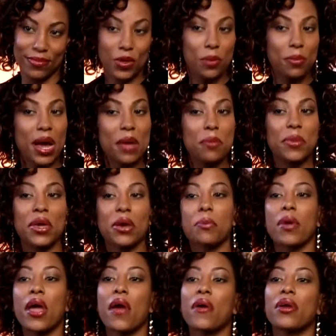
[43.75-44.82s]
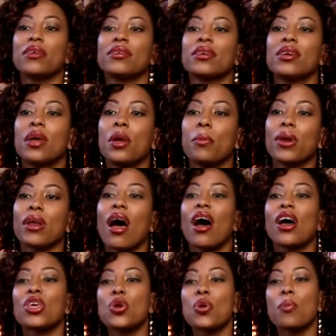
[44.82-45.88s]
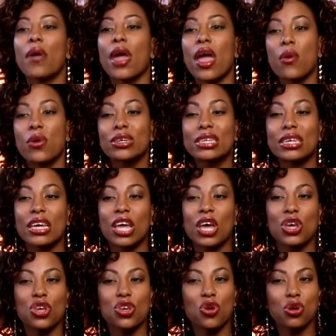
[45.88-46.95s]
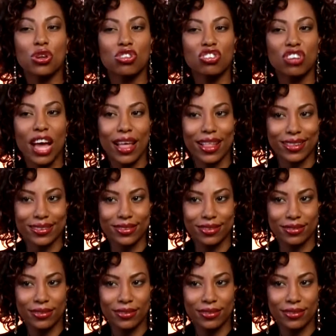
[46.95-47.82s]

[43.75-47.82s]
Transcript: You might be a parent, but are you parenting your child?